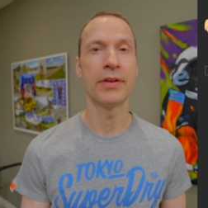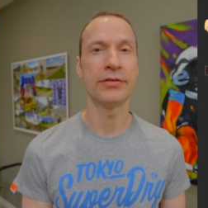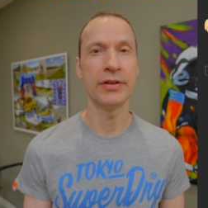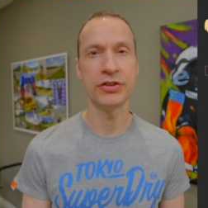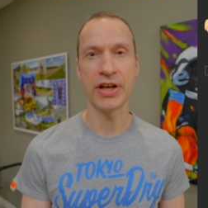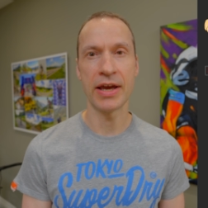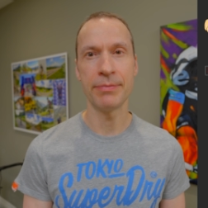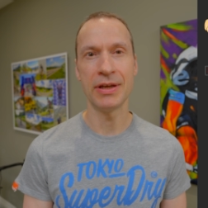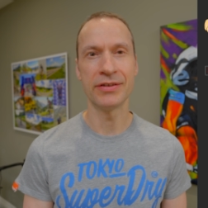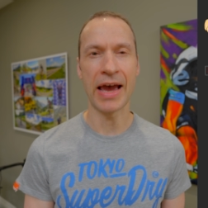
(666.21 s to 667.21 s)
the
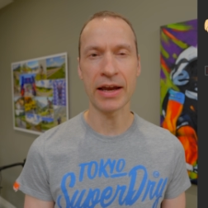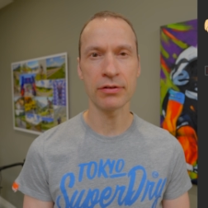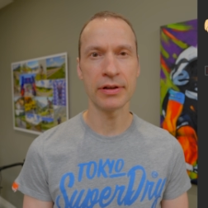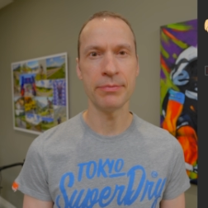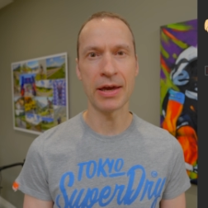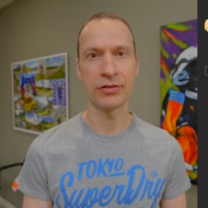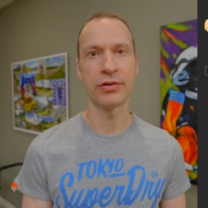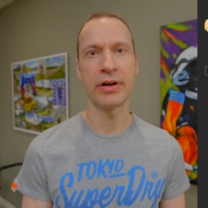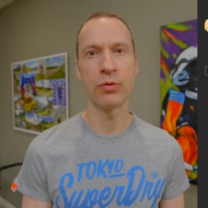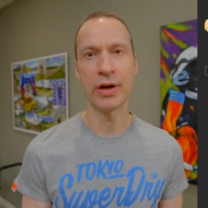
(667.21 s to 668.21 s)
CGM is accurately
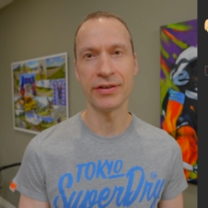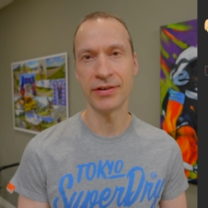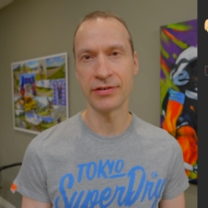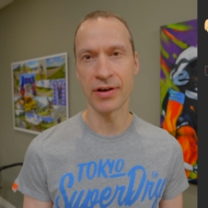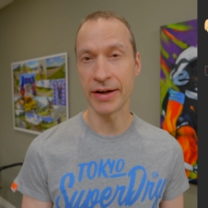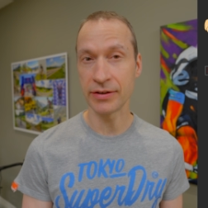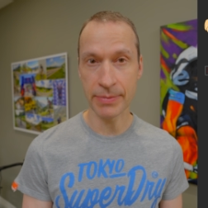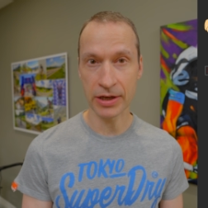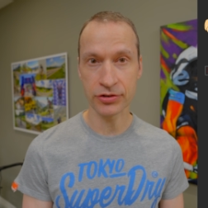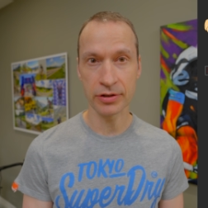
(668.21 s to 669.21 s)
measuring what it's designed to
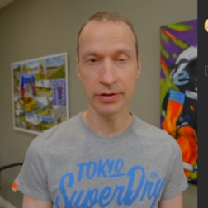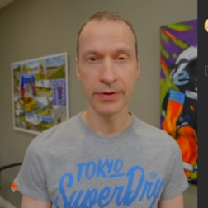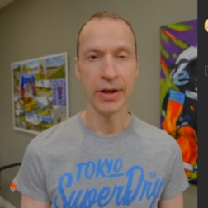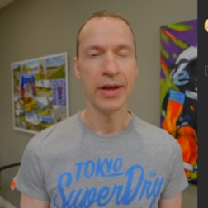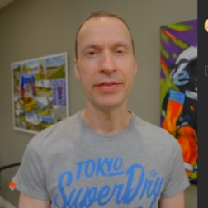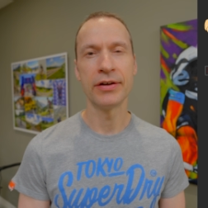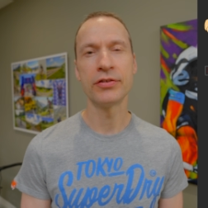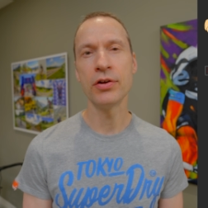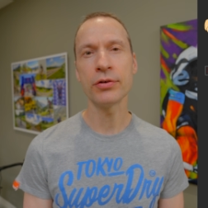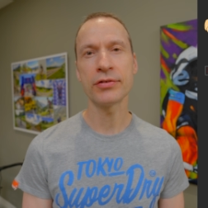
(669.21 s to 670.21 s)
measure,
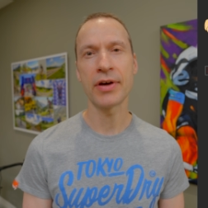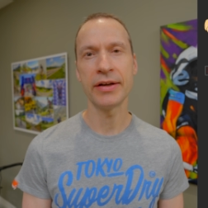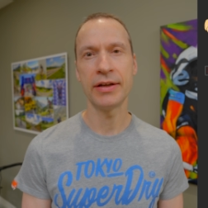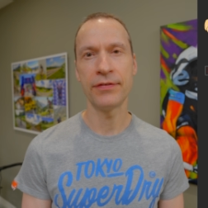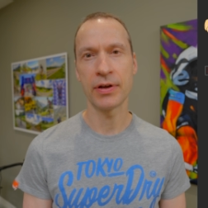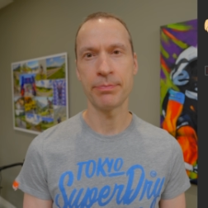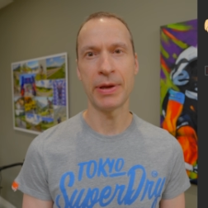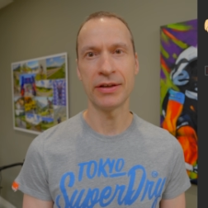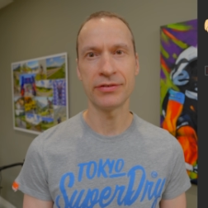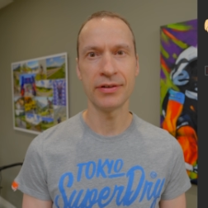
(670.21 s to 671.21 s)
there's no scientific
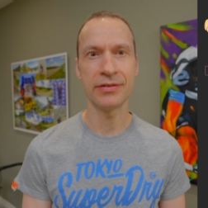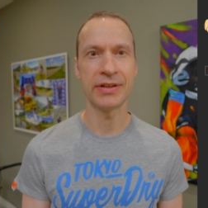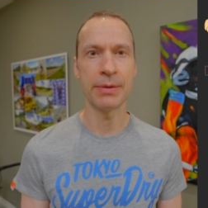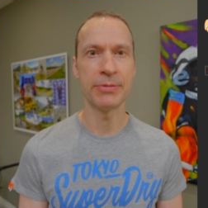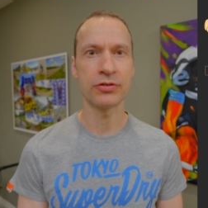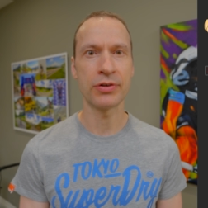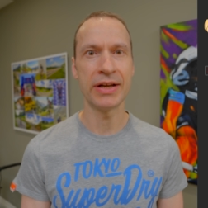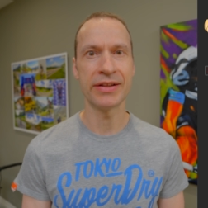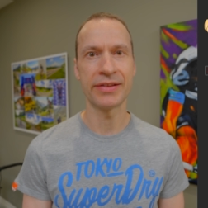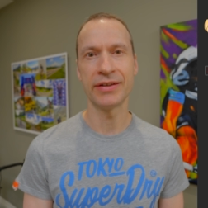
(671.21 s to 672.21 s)
basis
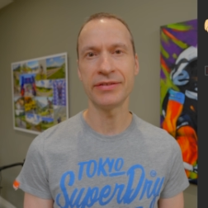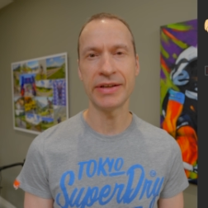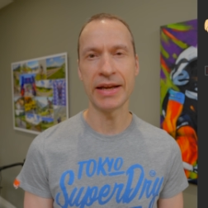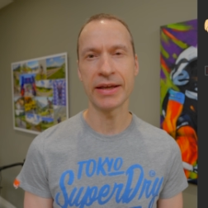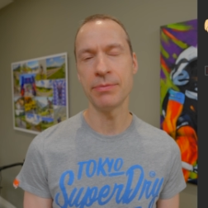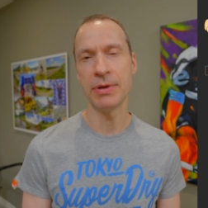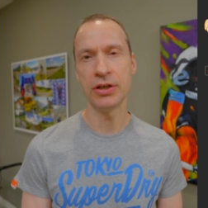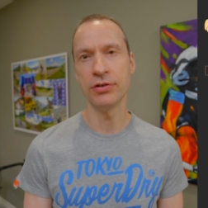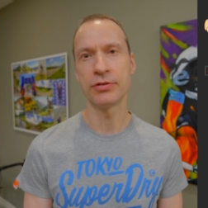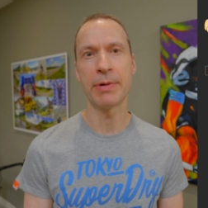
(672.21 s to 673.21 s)
demonstrating that this data can be
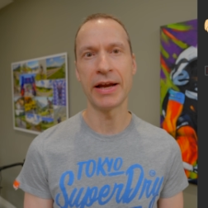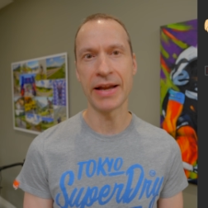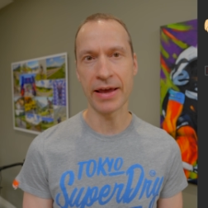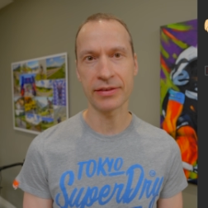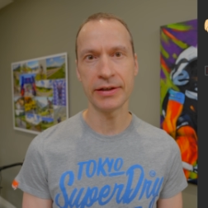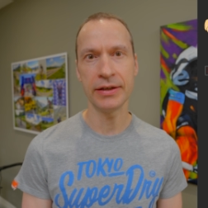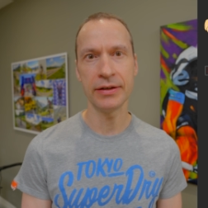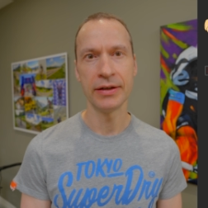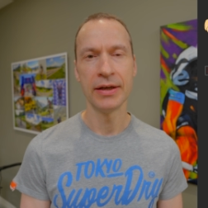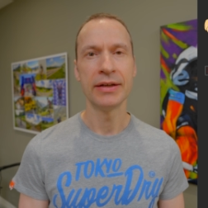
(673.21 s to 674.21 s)
used by an athlete
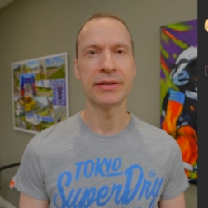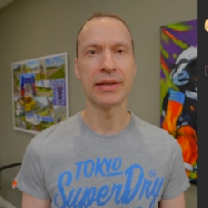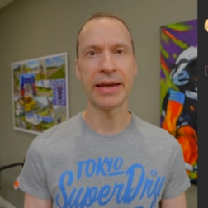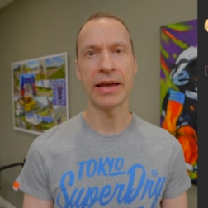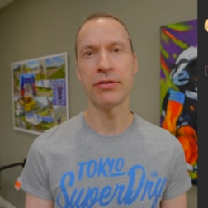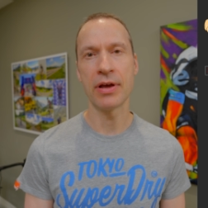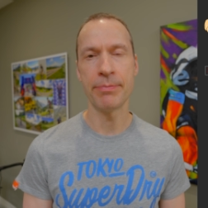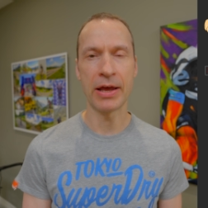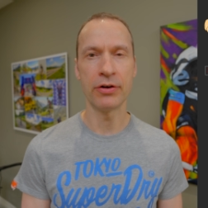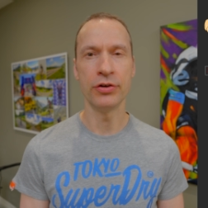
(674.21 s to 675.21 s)
to lay out a
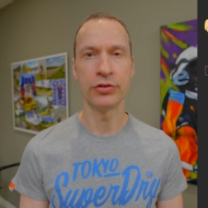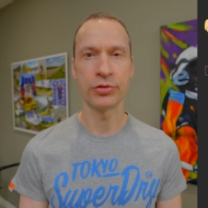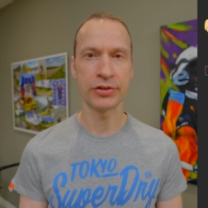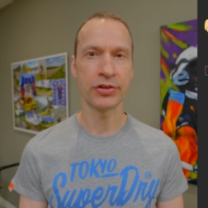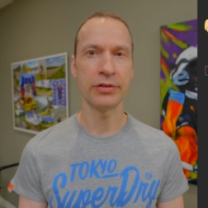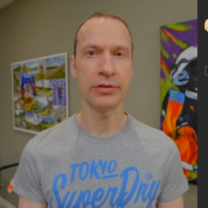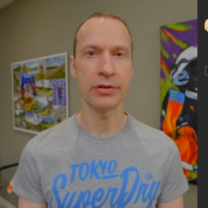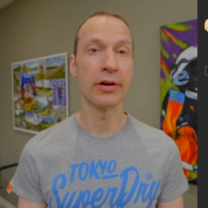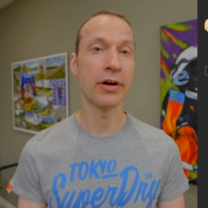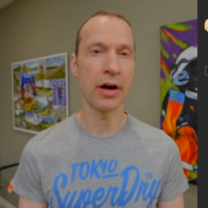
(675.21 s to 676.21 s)
better nutrition
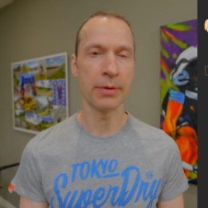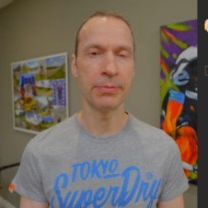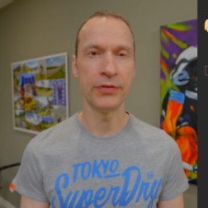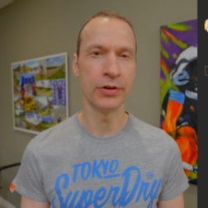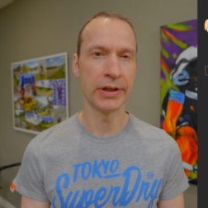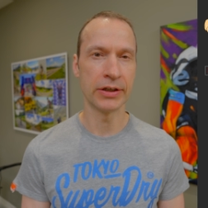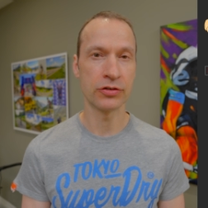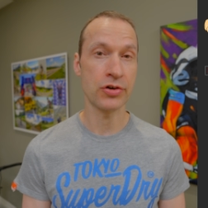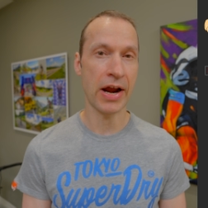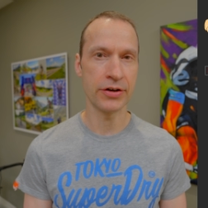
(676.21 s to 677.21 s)
or carb fueling
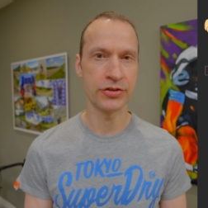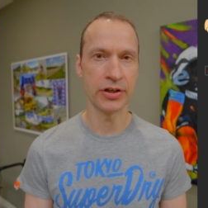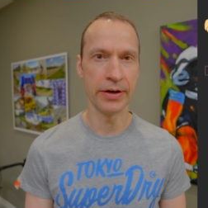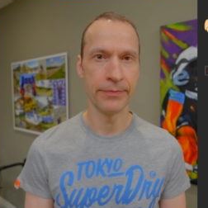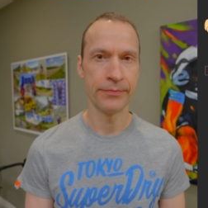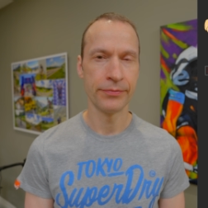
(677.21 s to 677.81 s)
strategy.